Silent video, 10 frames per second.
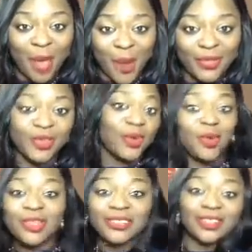marriage, and you're
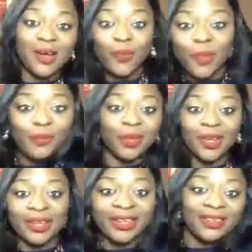going to start whooping
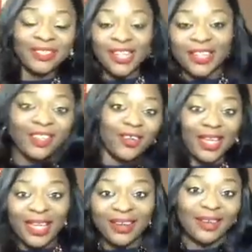and shaking your
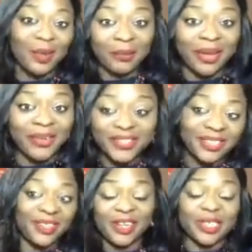head in your marriage,
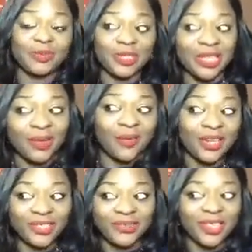and your husband's like,
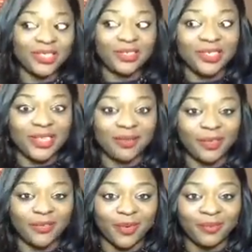where's all this
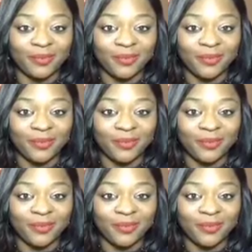coming from?